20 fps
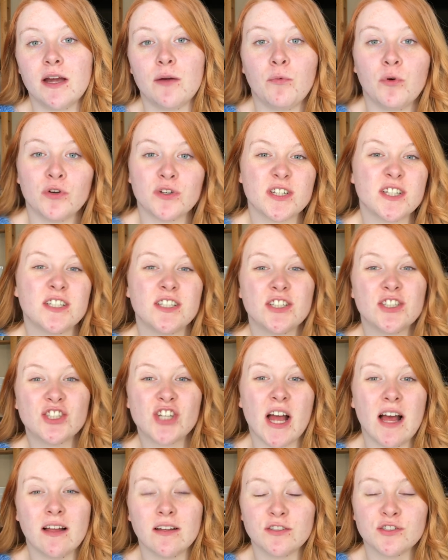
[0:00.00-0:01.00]
I wanted to
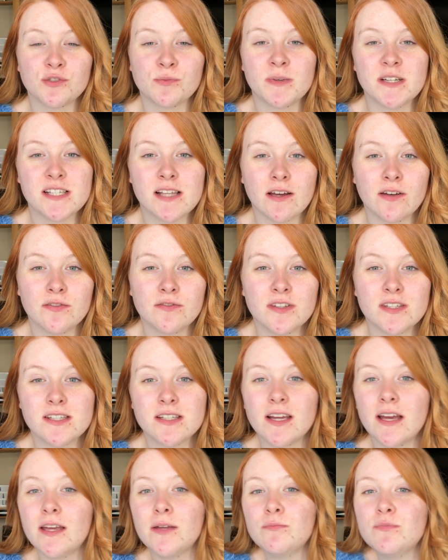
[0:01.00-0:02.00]
challenge myself this
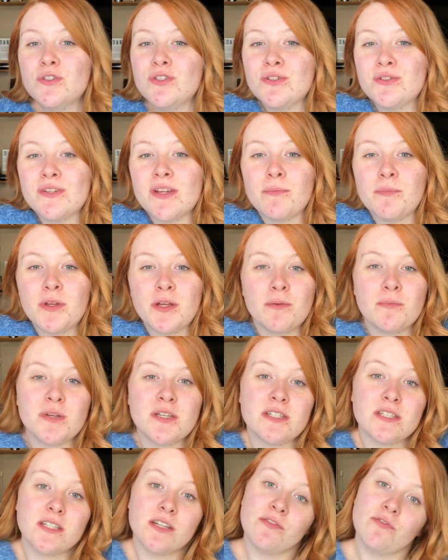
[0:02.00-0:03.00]
time, do something a bit